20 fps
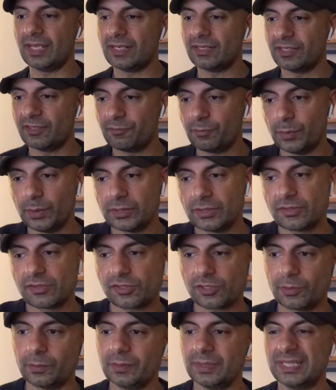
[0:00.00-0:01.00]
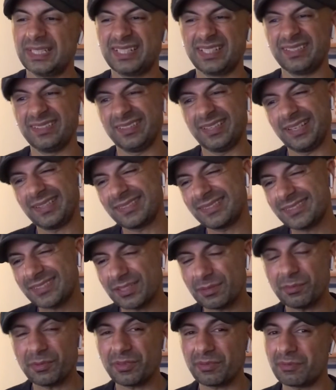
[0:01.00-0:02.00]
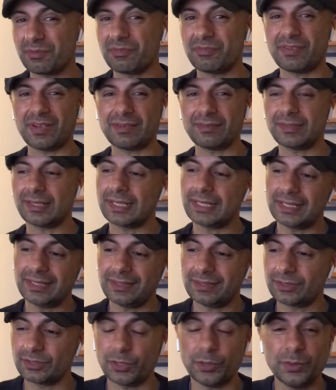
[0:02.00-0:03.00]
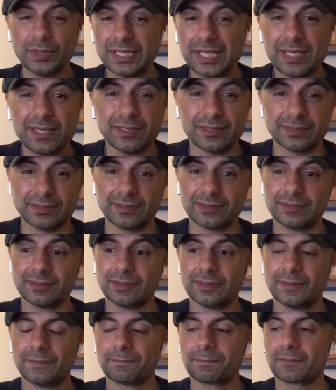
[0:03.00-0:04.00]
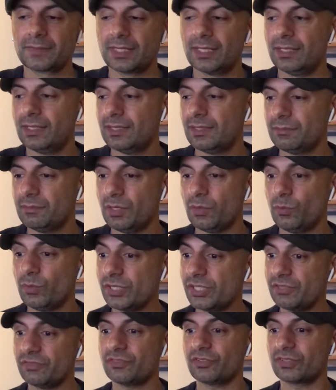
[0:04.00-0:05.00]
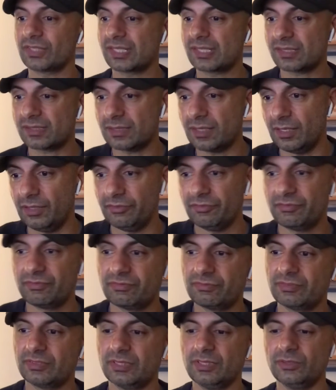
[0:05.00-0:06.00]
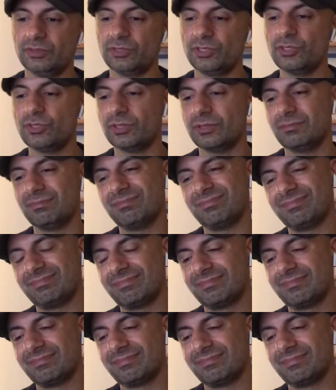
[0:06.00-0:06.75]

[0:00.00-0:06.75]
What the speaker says: they put the stop leak in, and some of them have found that it'll go a year. And once you've got this stuff, you know, you can